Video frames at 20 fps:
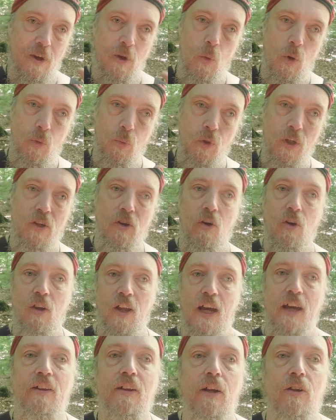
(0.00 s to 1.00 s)
what we
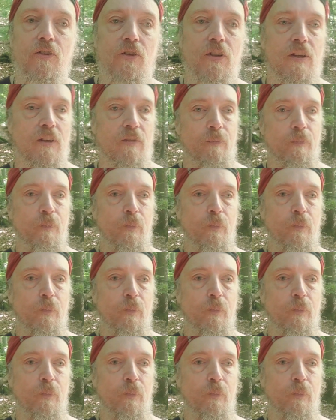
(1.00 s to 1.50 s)
call adulting.